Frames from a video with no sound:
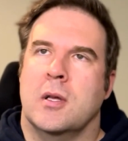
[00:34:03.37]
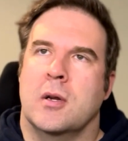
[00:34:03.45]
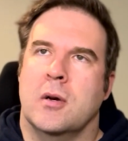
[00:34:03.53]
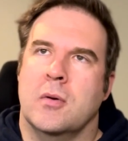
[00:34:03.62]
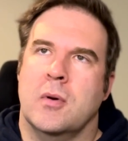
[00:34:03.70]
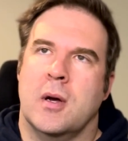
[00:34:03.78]
you
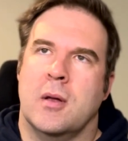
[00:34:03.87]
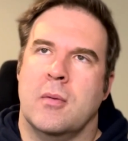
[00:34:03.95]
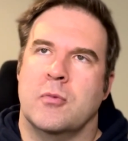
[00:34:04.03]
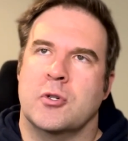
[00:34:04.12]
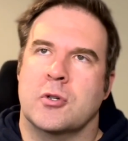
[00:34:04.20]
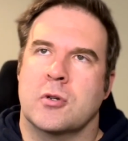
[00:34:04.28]
know,
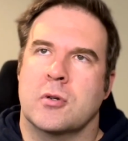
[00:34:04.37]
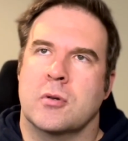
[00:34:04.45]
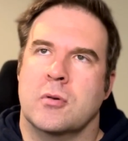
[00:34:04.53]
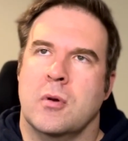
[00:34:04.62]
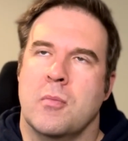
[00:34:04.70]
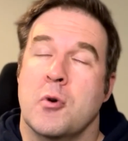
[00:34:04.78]
I'm
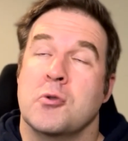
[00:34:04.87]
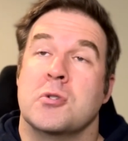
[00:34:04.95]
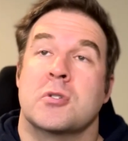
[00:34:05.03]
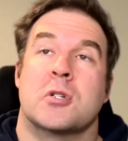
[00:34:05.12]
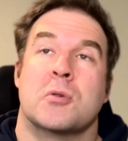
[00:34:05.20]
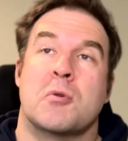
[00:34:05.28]
sure
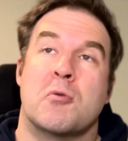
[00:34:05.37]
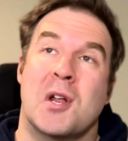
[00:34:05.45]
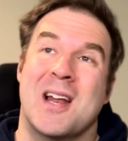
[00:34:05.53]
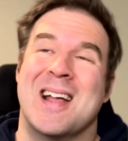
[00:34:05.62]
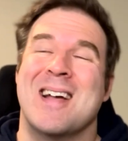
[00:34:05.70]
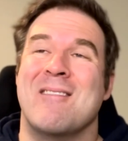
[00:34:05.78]
emotions are going to be
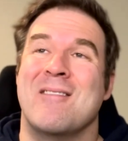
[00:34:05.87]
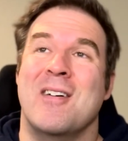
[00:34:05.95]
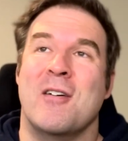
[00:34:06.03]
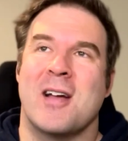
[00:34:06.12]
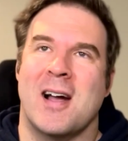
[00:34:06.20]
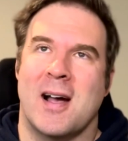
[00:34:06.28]
running
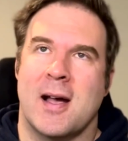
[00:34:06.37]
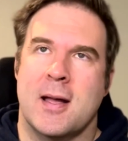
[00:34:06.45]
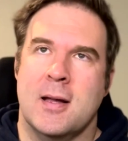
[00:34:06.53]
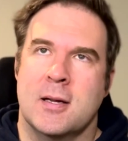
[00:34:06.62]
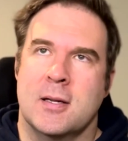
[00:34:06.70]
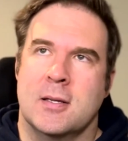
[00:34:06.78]
very high.